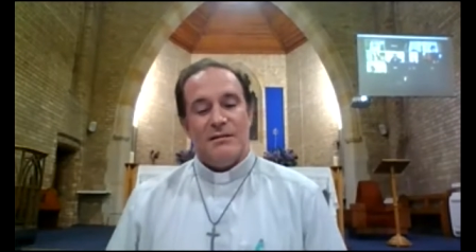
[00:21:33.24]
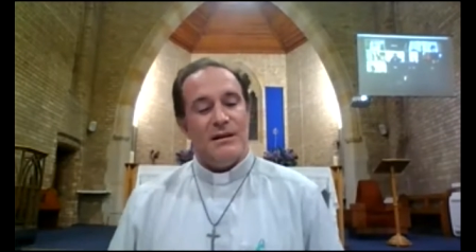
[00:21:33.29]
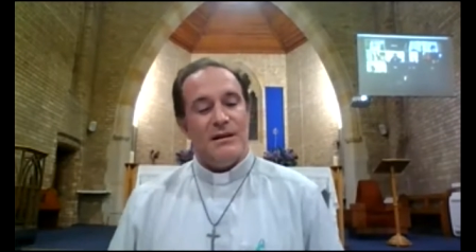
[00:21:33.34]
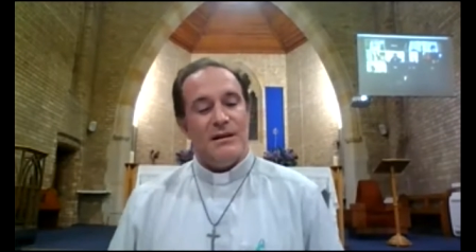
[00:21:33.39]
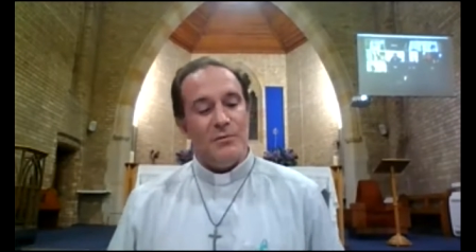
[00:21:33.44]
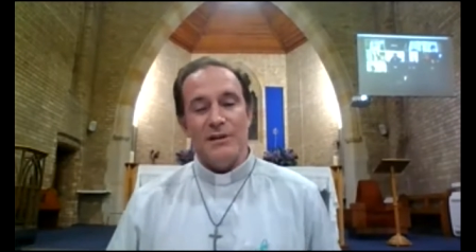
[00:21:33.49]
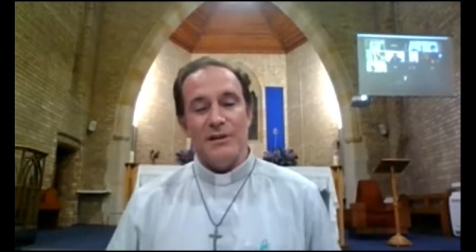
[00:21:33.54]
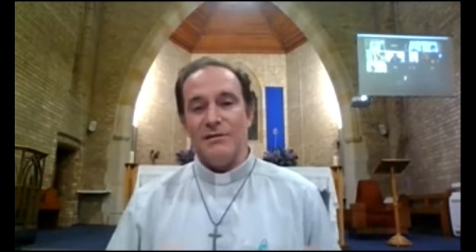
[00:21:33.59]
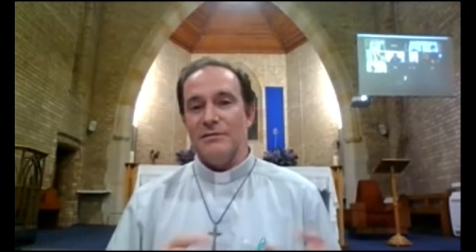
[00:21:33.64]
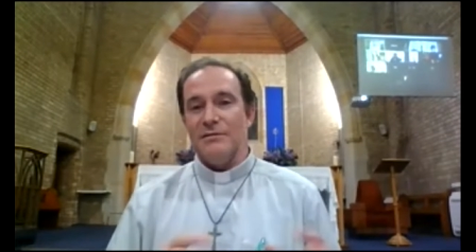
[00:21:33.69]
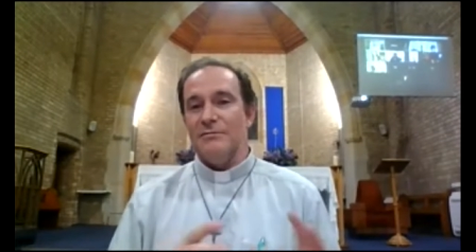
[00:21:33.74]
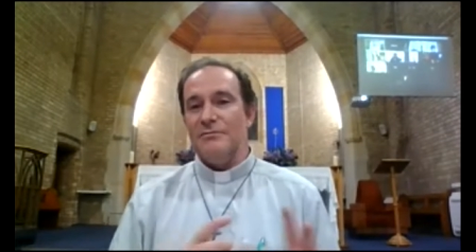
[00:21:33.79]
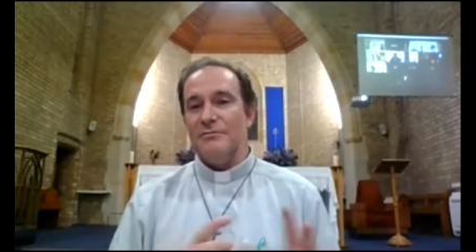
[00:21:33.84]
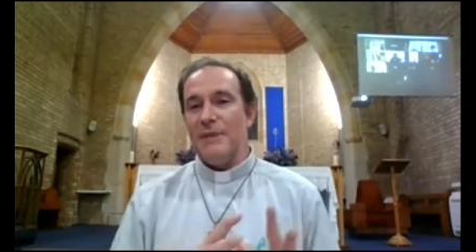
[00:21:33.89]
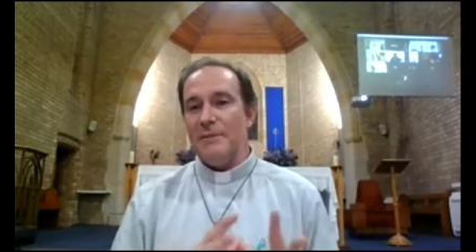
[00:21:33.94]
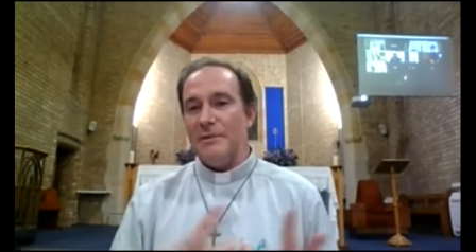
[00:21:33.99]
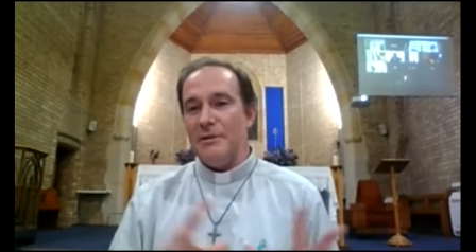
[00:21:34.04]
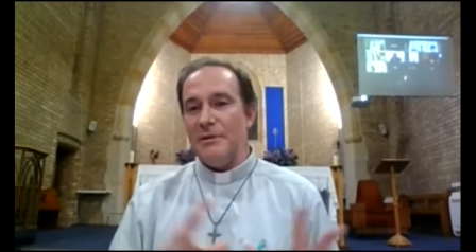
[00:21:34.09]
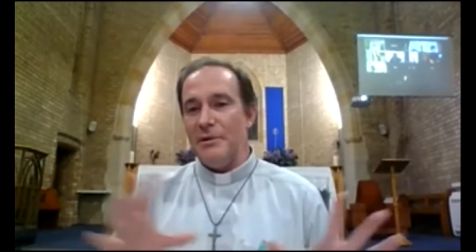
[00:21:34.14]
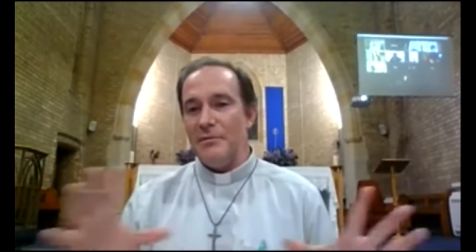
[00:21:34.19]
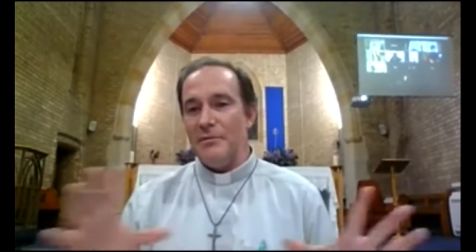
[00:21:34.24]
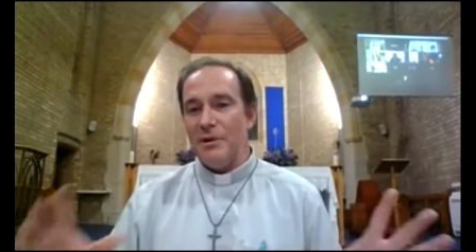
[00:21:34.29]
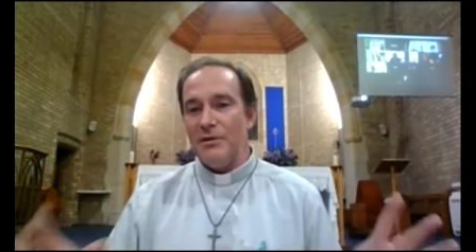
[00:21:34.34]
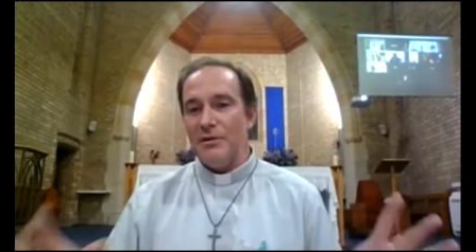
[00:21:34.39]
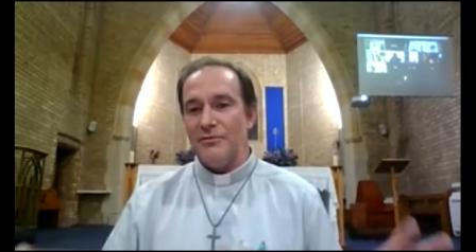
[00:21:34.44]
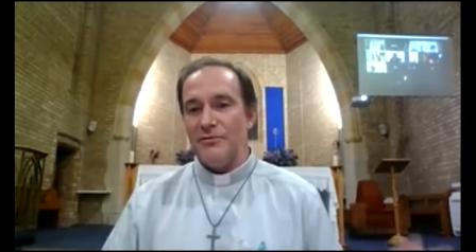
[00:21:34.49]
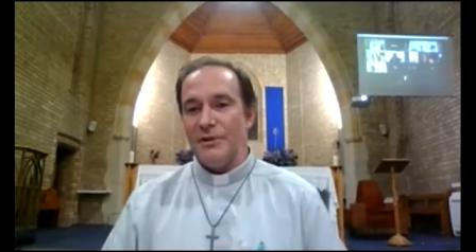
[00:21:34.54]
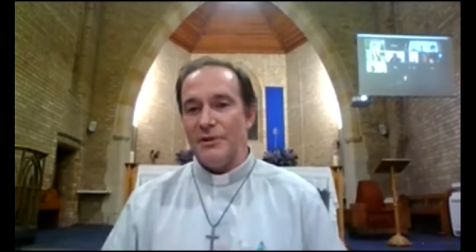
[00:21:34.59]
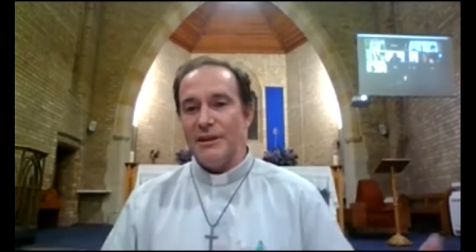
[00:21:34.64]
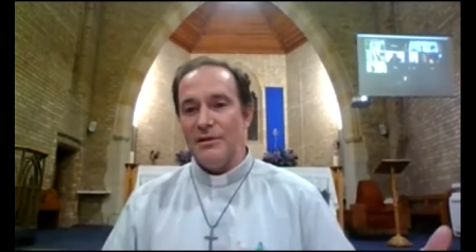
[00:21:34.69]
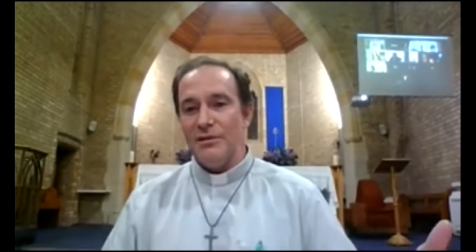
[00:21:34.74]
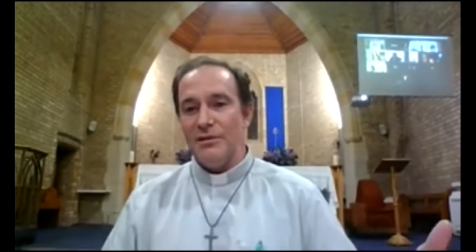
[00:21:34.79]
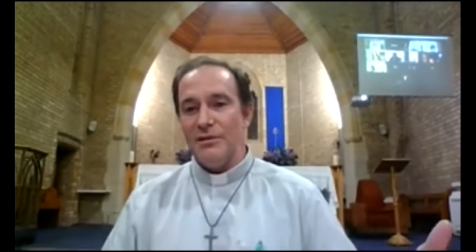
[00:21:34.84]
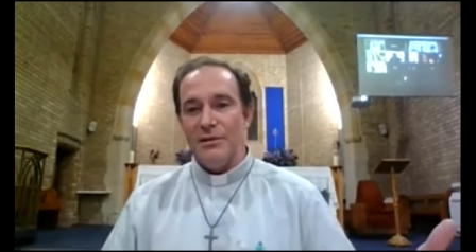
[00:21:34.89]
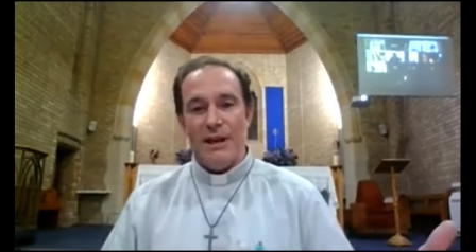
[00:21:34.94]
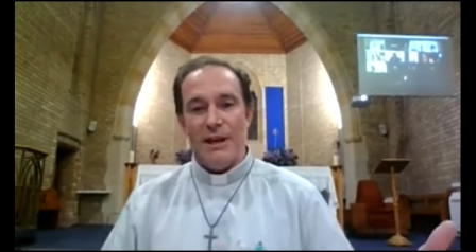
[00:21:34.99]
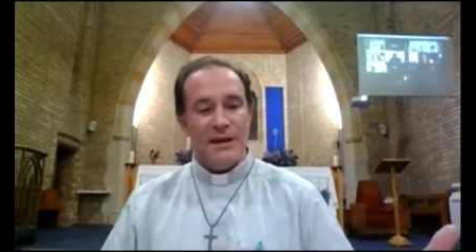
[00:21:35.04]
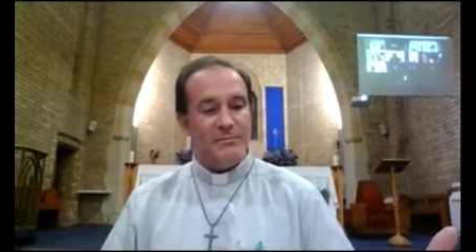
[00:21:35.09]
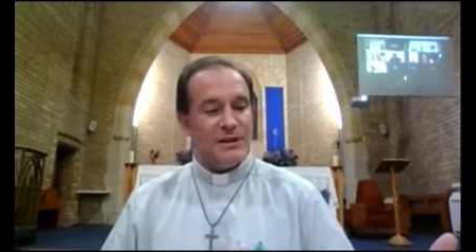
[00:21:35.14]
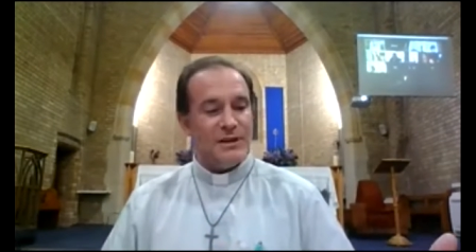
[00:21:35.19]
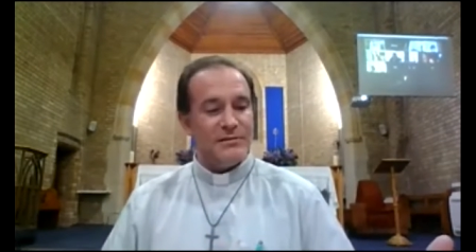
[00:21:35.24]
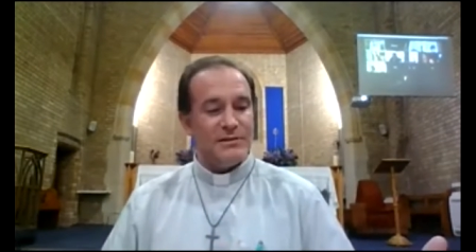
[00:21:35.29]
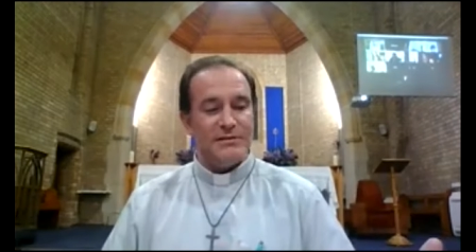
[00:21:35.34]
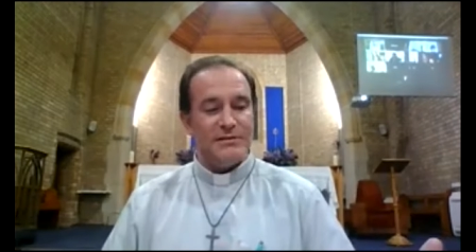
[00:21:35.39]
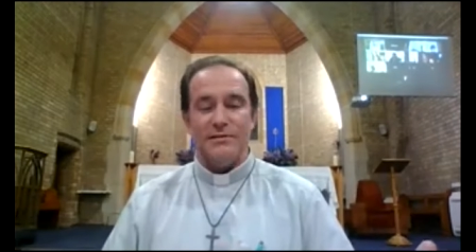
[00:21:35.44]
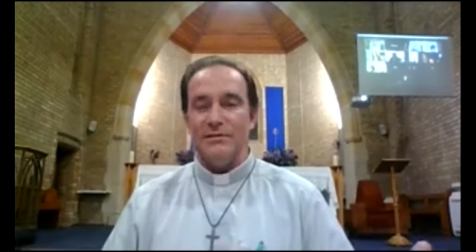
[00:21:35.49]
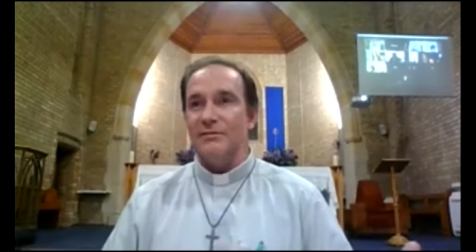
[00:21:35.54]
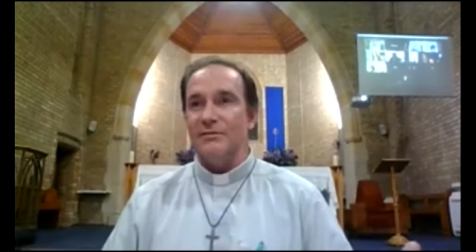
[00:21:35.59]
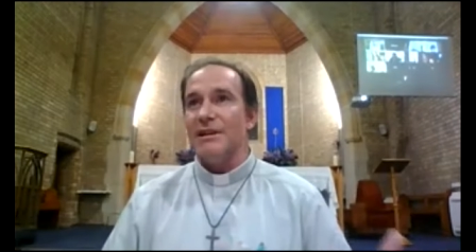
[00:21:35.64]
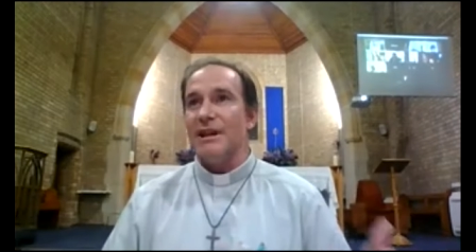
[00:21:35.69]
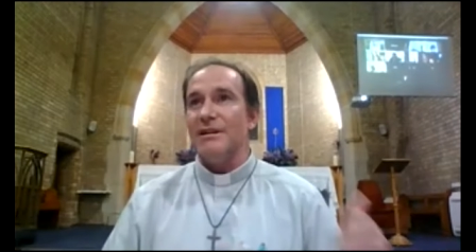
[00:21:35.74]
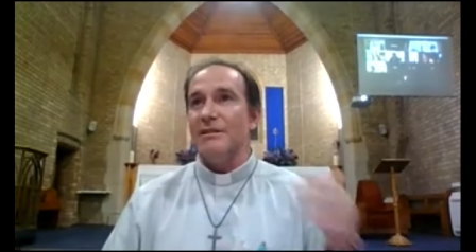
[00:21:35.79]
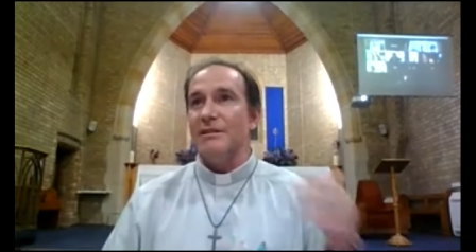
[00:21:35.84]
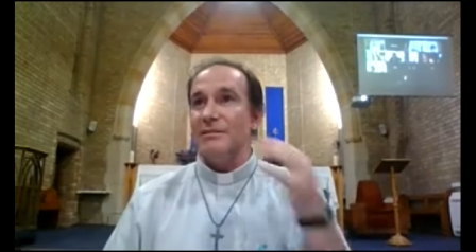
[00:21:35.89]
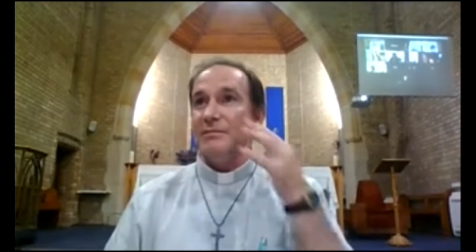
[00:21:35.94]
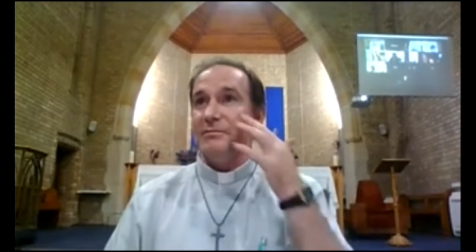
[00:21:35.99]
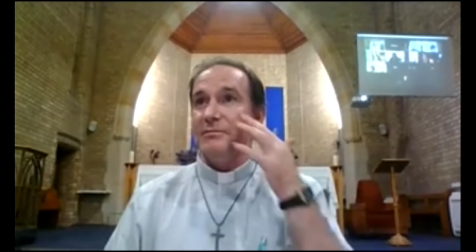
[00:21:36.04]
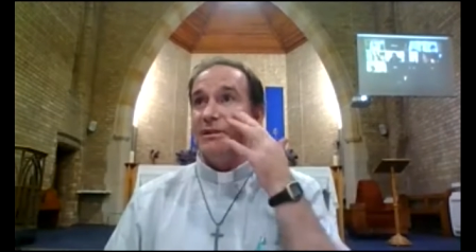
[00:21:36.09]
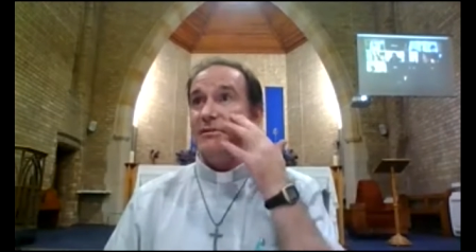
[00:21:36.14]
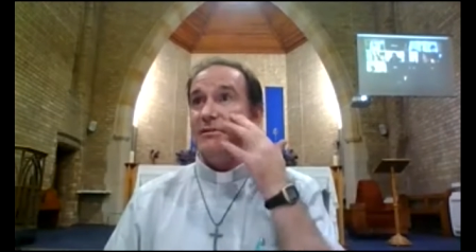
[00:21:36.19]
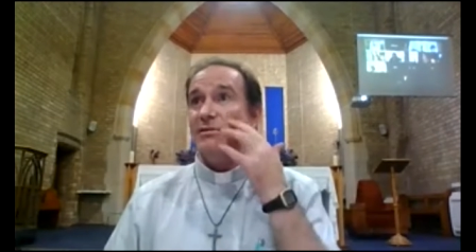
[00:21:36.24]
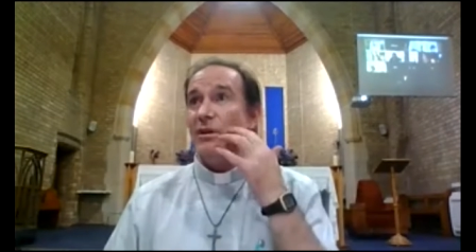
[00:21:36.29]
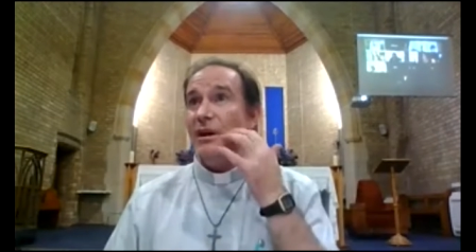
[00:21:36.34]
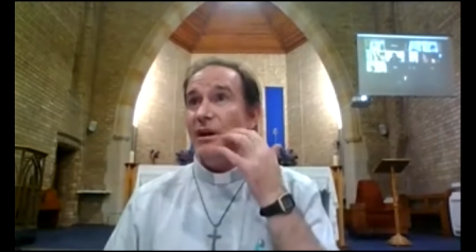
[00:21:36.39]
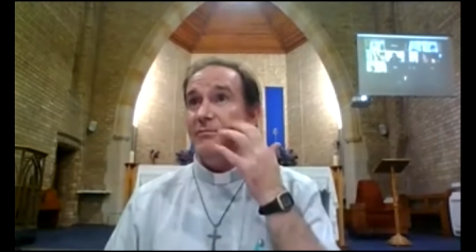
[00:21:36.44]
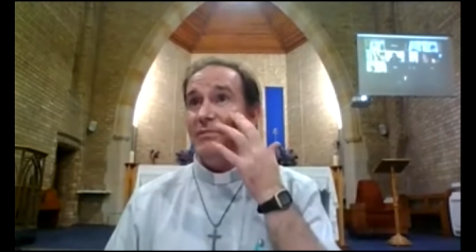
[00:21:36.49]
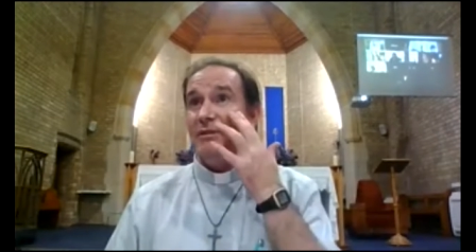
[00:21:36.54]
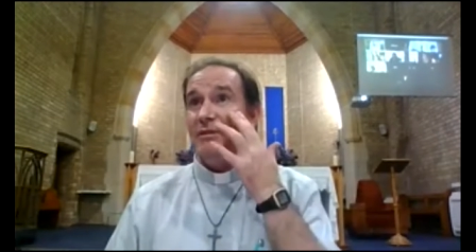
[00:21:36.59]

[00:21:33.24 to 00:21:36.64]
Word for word: I won't, maybe we won't read it all out because it will take a little bit of time,